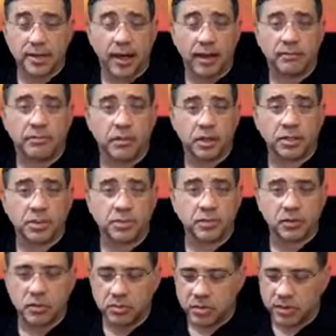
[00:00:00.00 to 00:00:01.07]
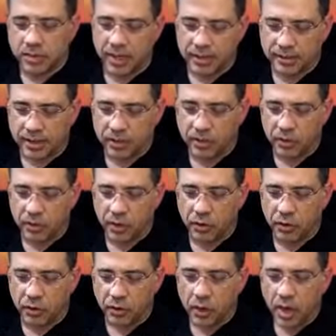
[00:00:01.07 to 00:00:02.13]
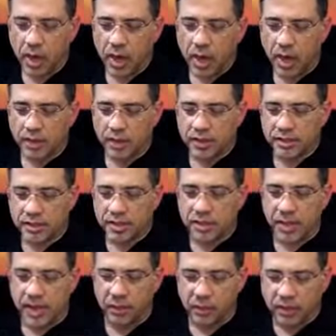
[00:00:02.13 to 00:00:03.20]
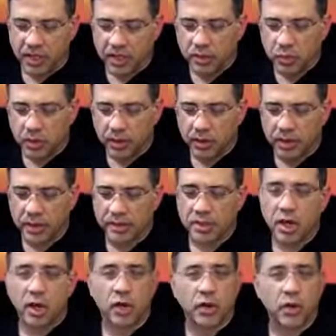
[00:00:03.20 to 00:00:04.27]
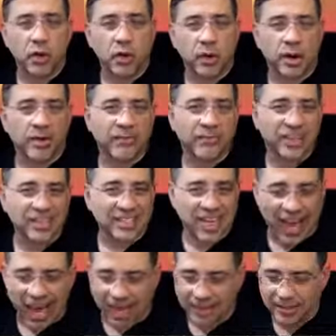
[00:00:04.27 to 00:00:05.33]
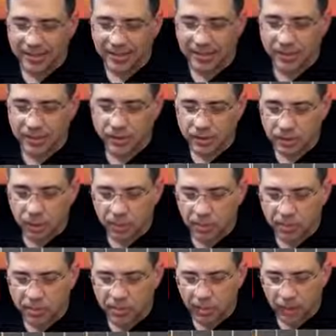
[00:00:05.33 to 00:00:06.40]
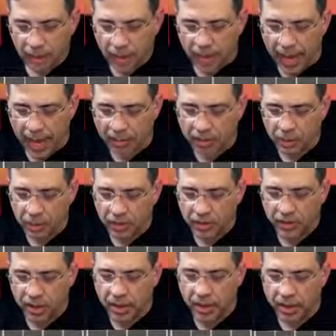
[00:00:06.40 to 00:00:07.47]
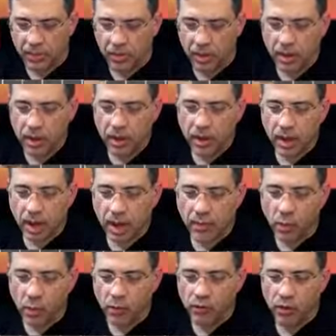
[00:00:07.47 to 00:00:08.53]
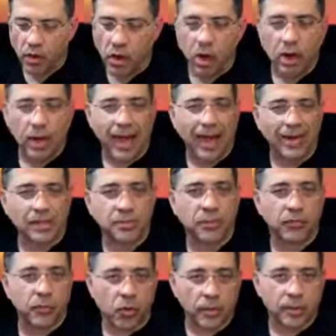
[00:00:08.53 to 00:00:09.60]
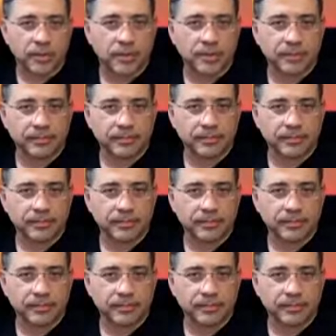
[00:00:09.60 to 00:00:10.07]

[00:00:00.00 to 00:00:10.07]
have multiple zoom settings that you can go through. And you can see that with each one of these, you're getting fantastic detail. So I've been pretty happy with the camera overall and its performance.